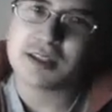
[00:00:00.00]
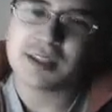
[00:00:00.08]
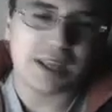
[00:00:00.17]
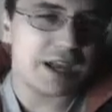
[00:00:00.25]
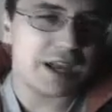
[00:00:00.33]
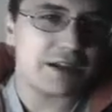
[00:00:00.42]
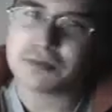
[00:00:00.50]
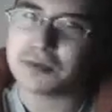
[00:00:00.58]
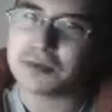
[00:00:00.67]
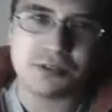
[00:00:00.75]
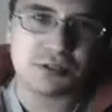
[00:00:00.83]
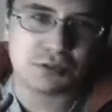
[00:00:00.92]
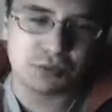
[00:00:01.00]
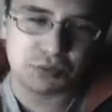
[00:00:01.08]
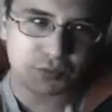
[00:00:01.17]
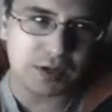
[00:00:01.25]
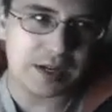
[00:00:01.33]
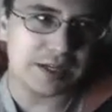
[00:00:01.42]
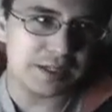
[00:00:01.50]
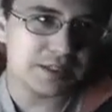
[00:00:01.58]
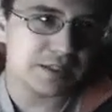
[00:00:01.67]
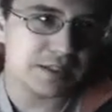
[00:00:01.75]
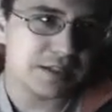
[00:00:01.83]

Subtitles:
that was great.